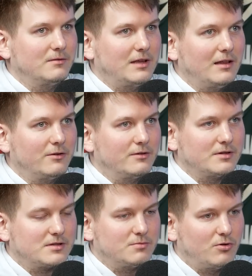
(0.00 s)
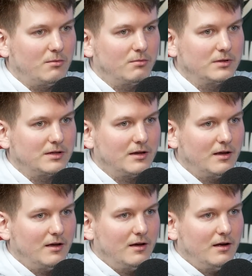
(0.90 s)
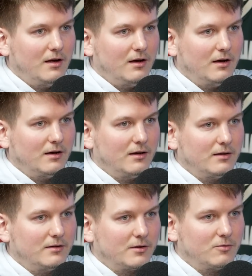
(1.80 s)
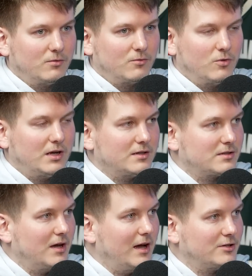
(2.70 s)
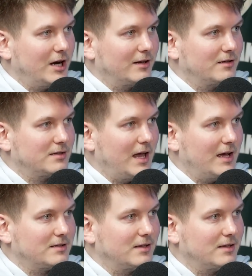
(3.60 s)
Taylor is probably the quickest guy Zalgiris has.